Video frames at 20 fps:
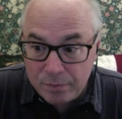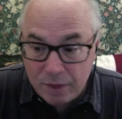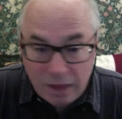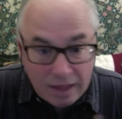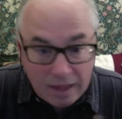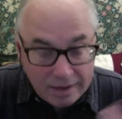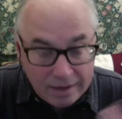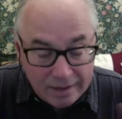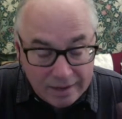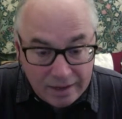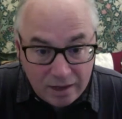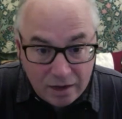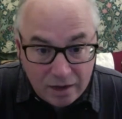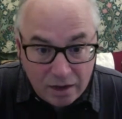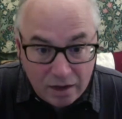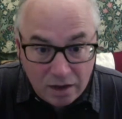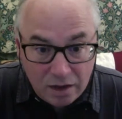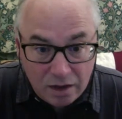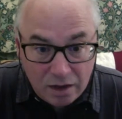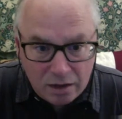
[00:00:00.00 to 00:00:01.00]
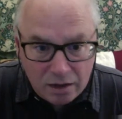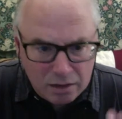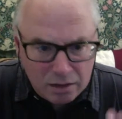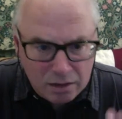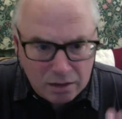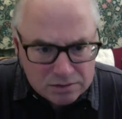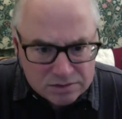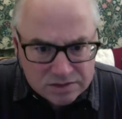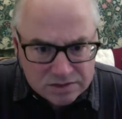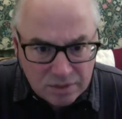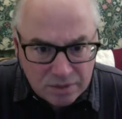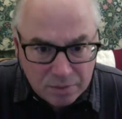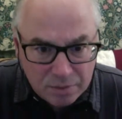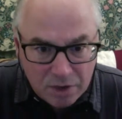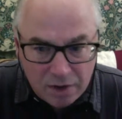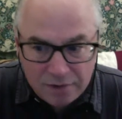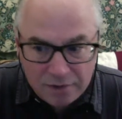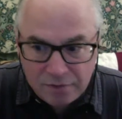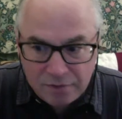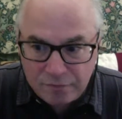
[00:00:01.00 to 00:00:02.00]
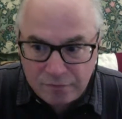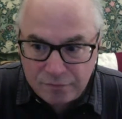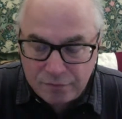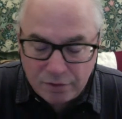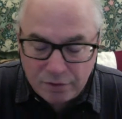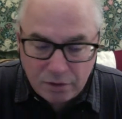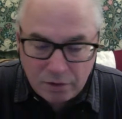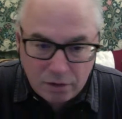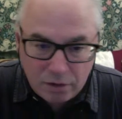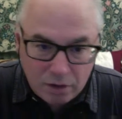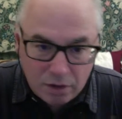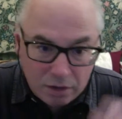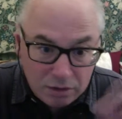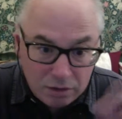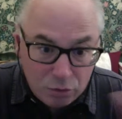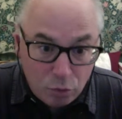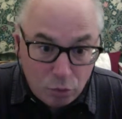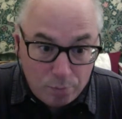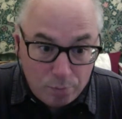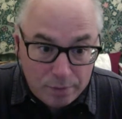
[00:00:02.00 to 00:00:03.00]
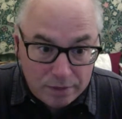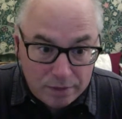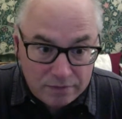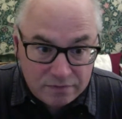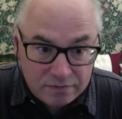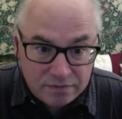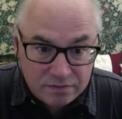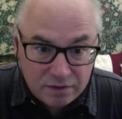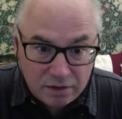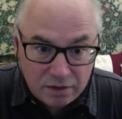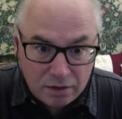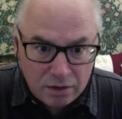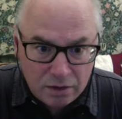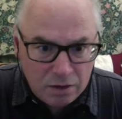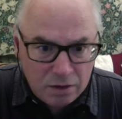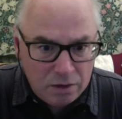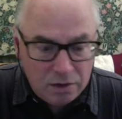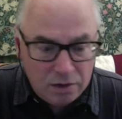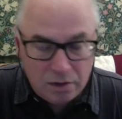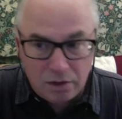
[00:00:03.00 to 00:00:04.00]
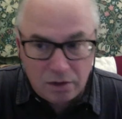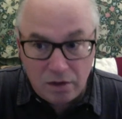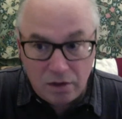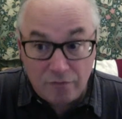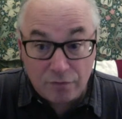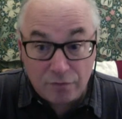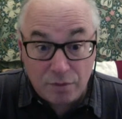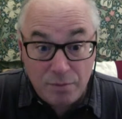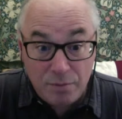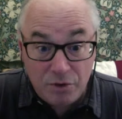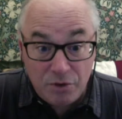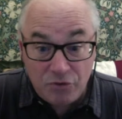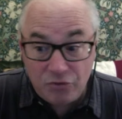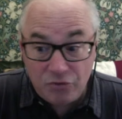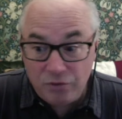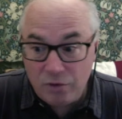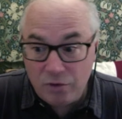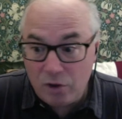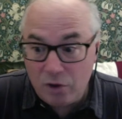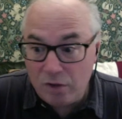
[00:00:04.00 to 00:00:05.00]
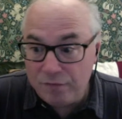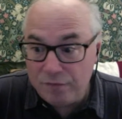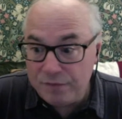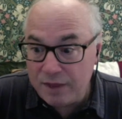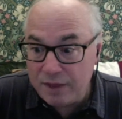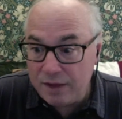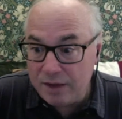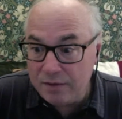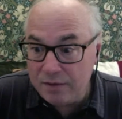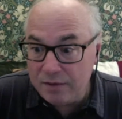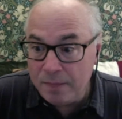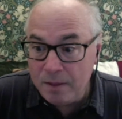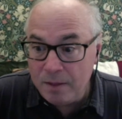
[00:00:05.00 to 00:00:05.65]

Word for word: I get uh, some kind of uh, a little bit uh, of commission off that.